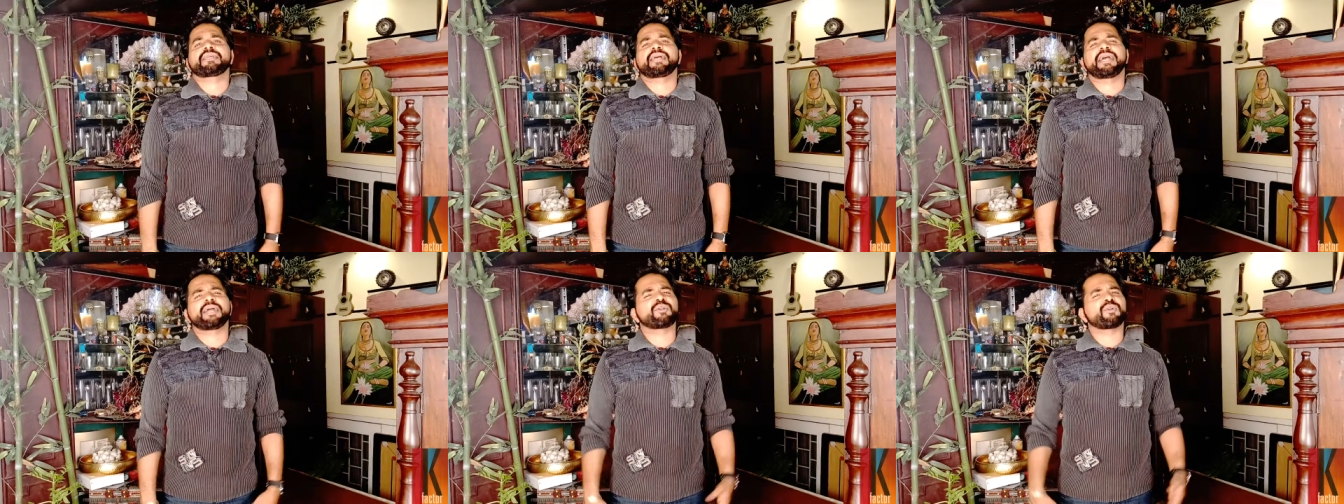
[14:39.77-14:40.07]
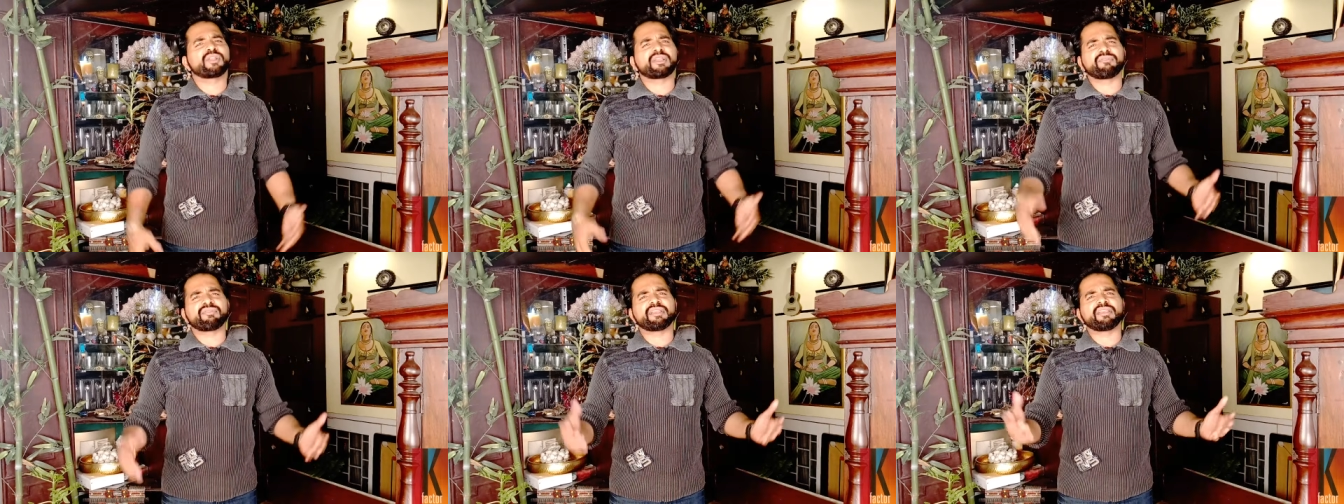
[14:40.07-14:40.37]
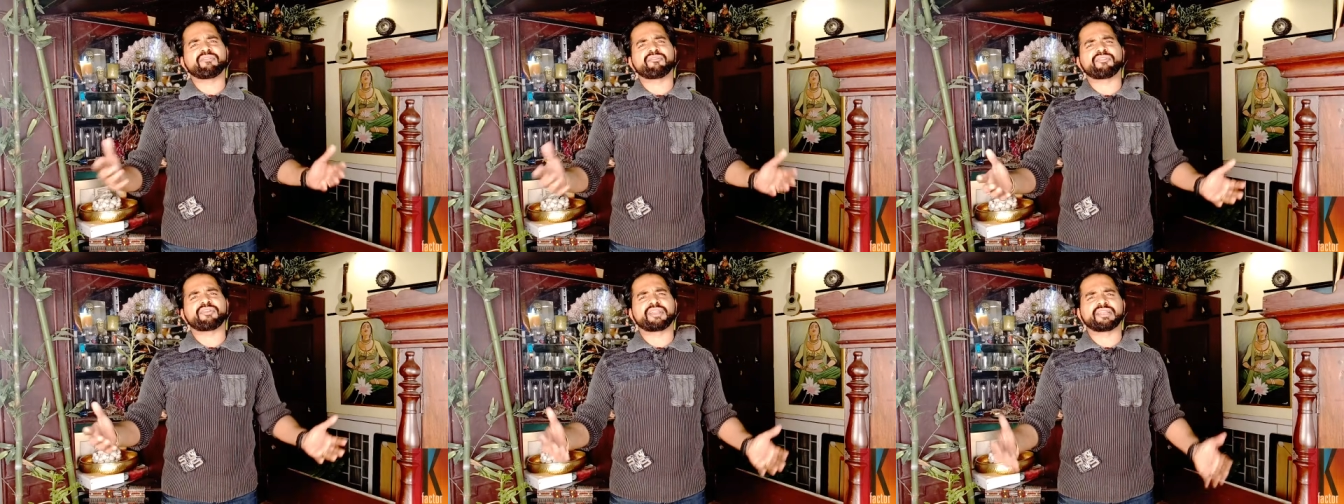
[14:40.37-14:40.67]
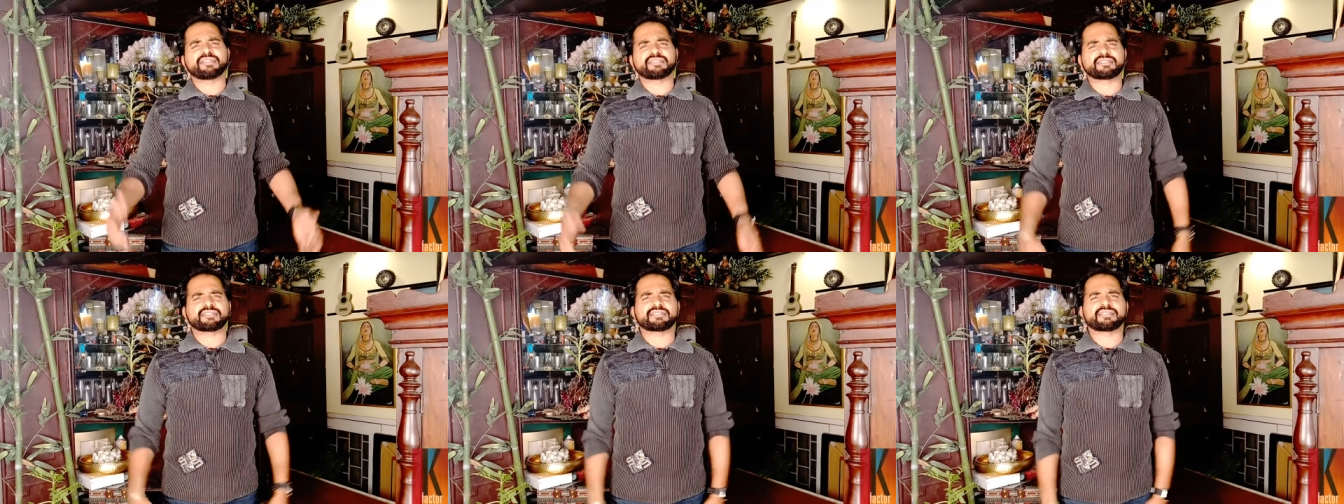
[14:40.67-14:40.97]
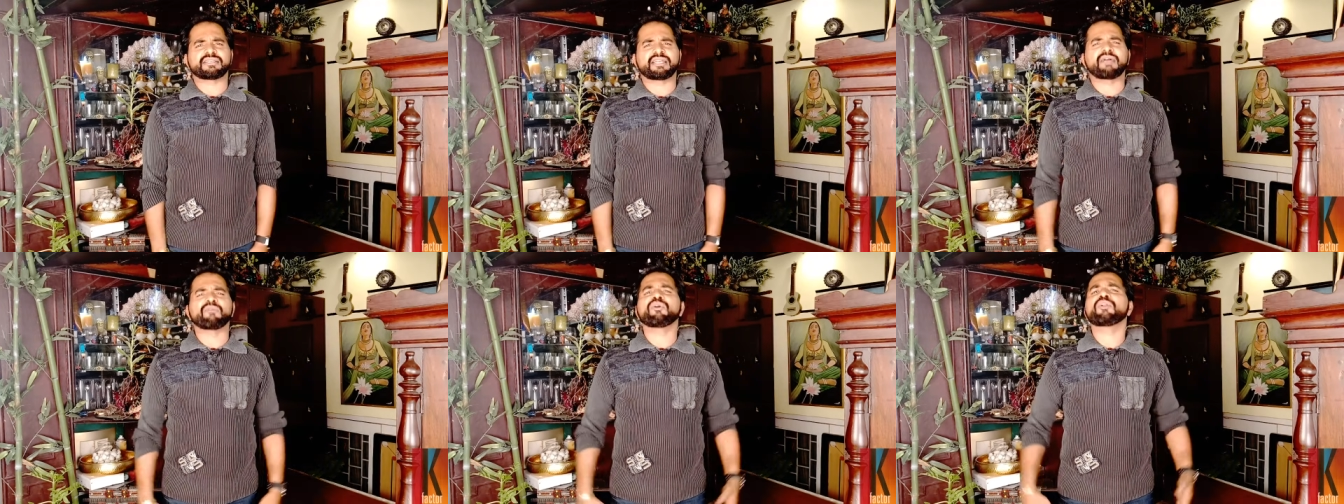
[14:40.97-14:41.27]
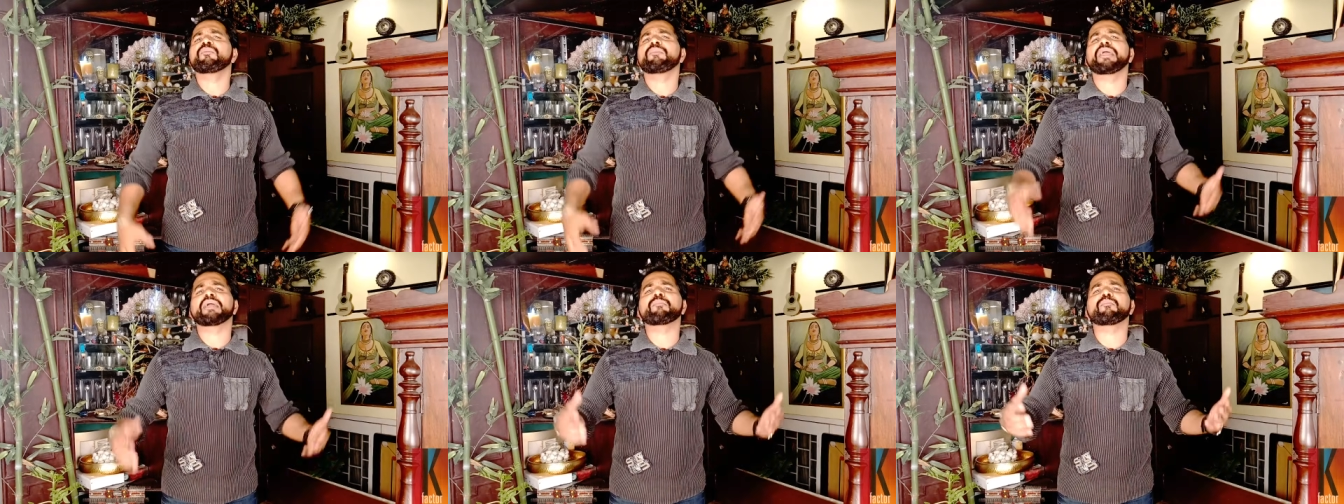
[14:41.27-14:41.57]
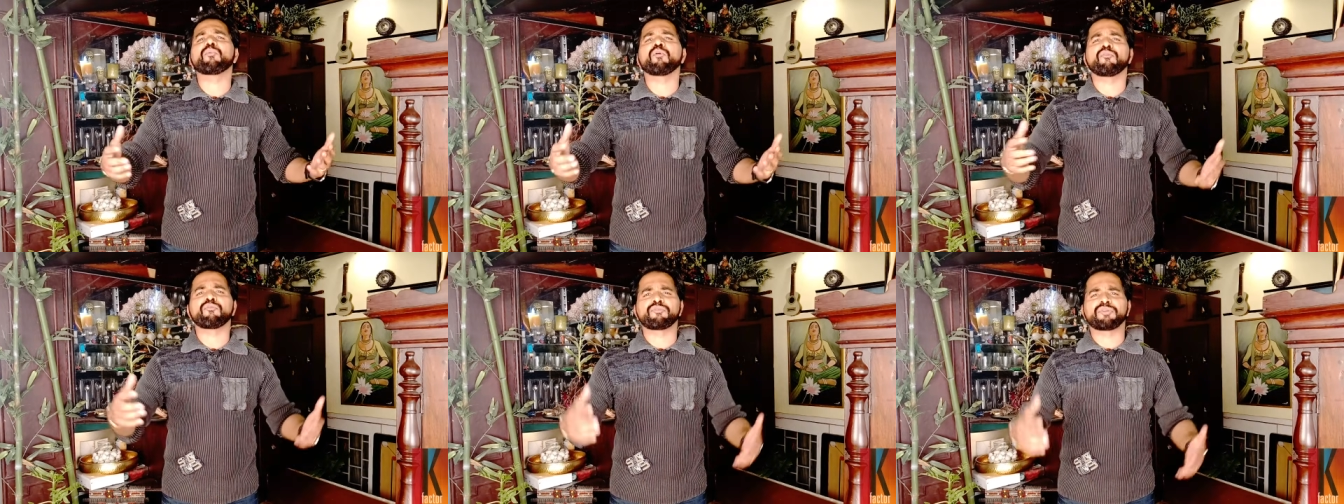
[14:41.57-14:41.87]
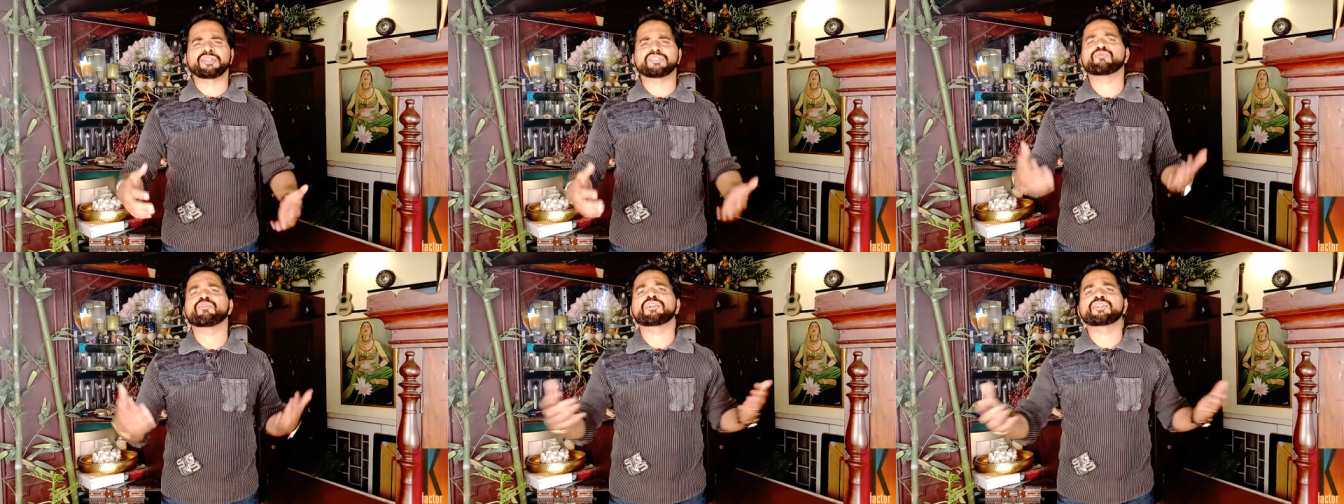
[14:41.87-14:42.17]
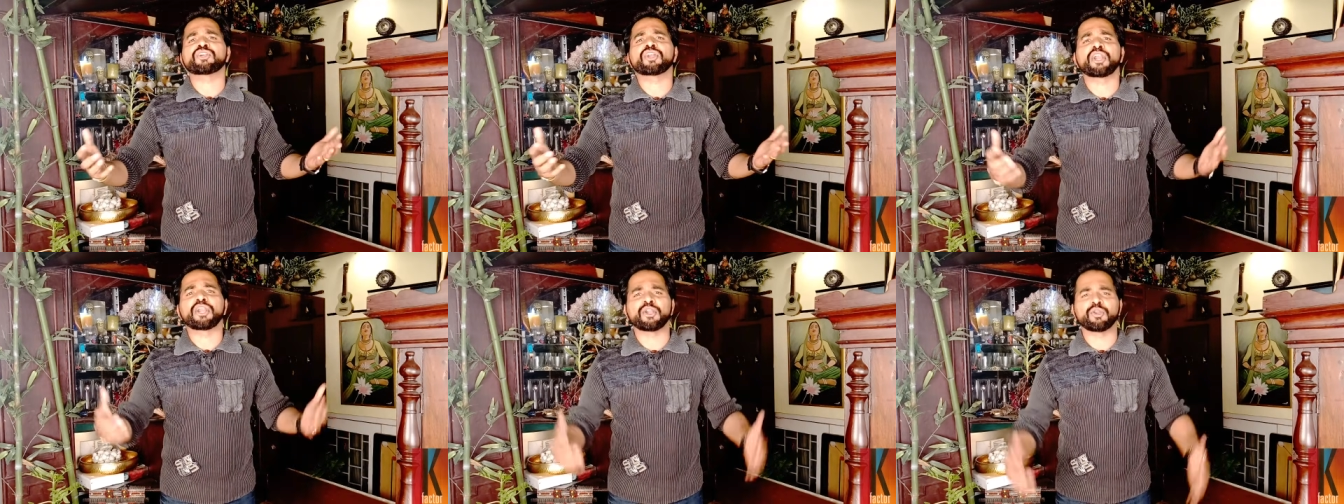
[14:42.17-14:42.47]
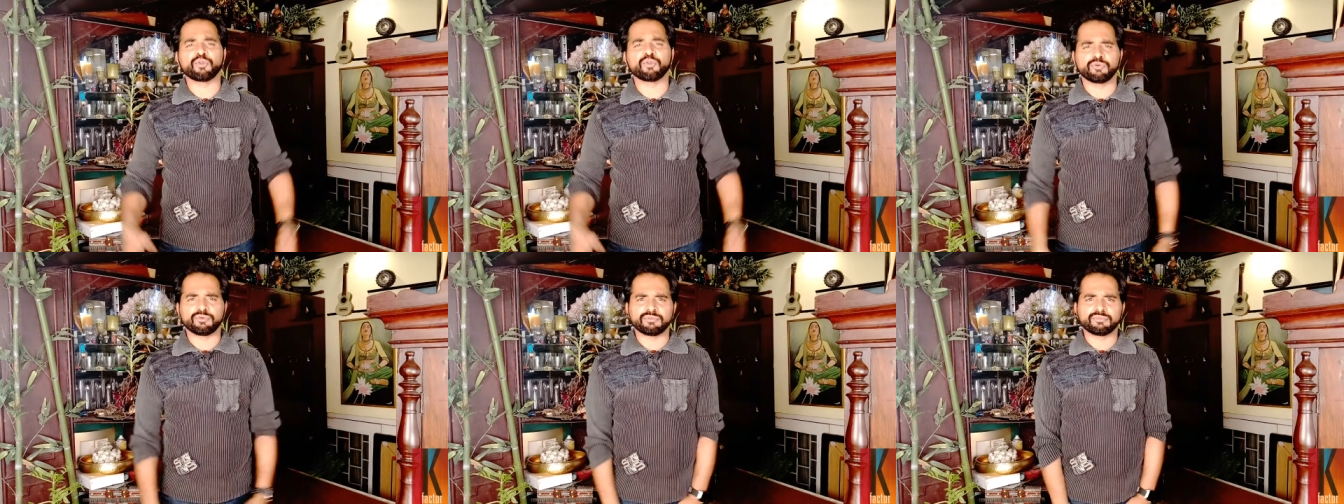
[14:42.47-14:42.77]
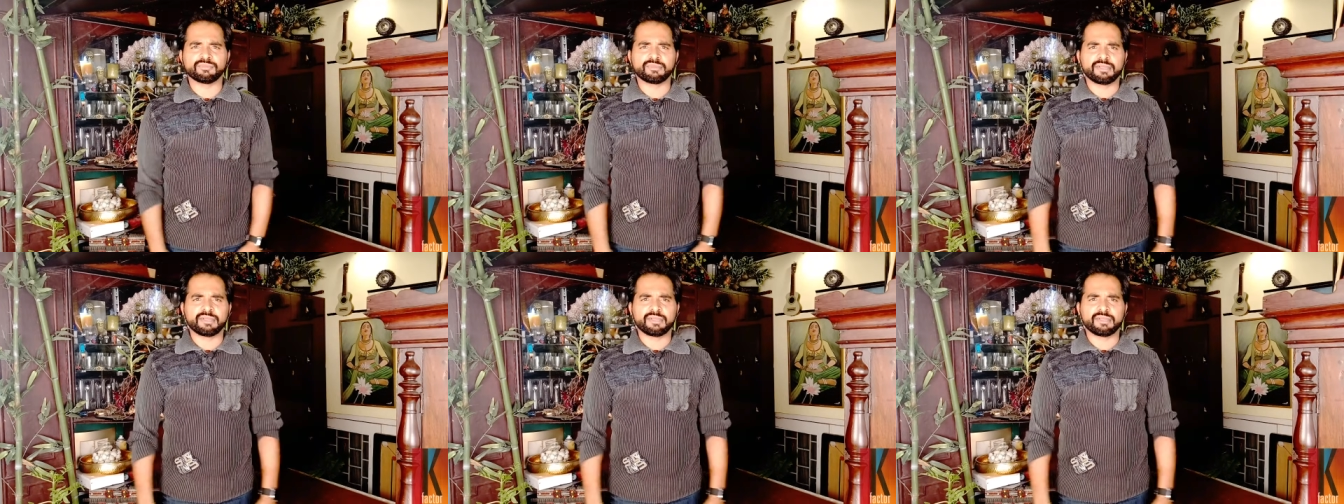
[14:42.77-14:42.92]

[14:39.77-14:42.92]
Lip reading: I don't have any friends. I want to make more friends. What should I do?